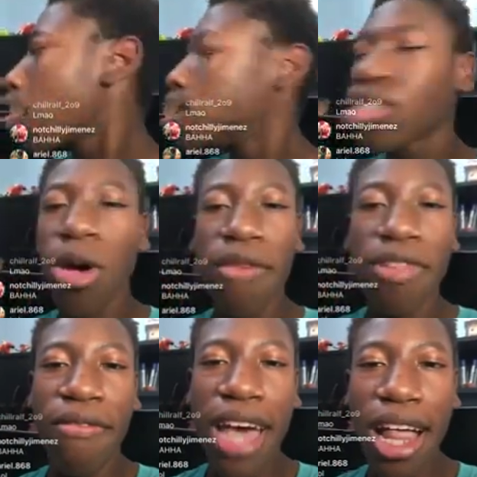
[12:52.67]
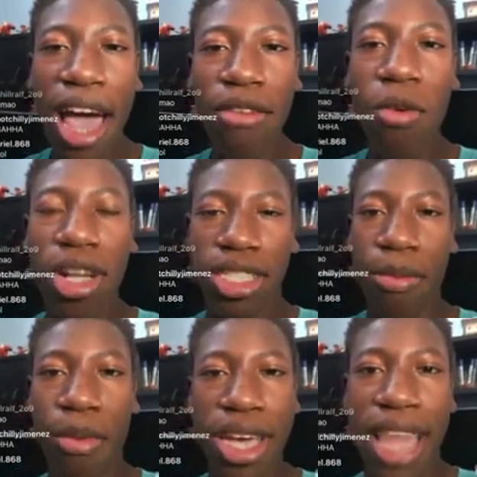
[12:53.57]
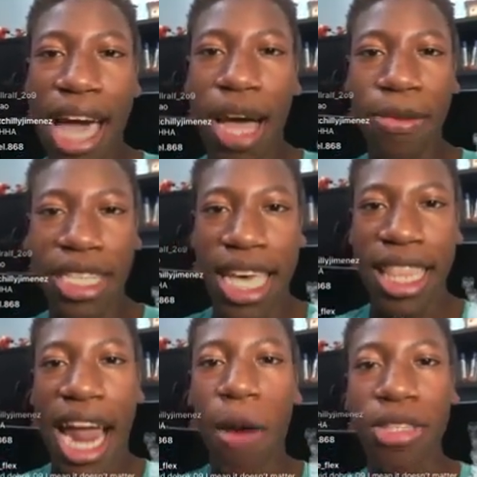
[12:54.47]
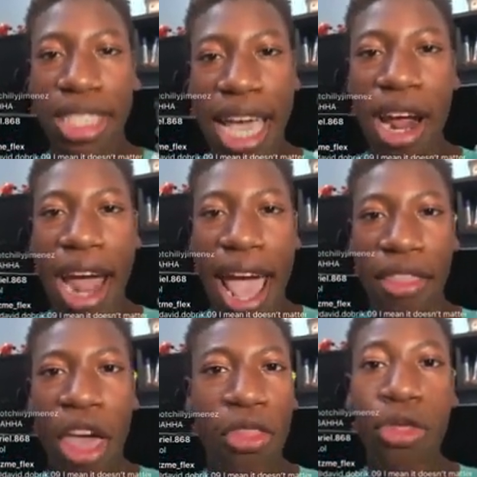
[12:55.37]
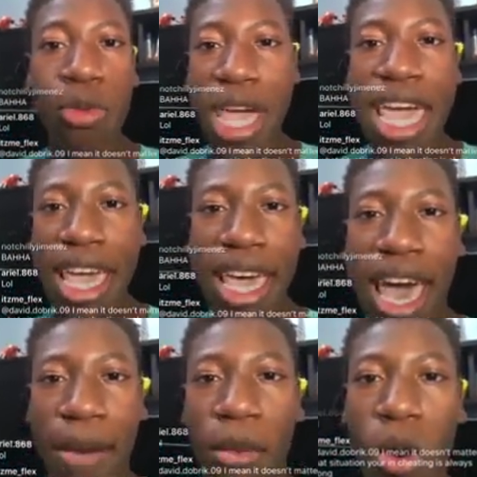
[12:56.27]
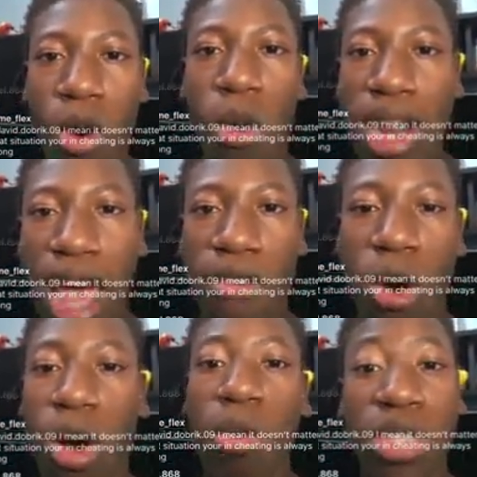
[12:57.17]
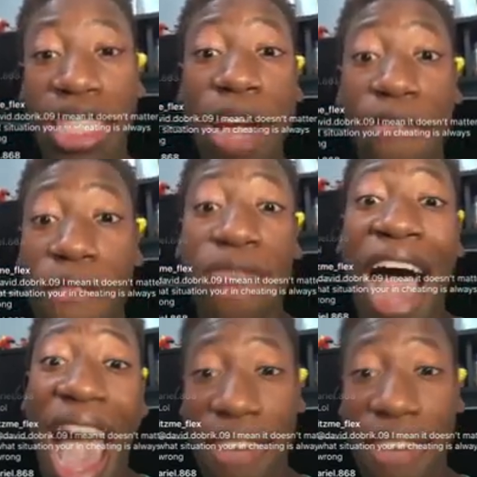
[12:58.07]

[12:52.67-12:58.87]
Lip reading: So if Lavelle ever wants to bring that up, saying that I was there at 3 a.m. or whatever, or was there for 5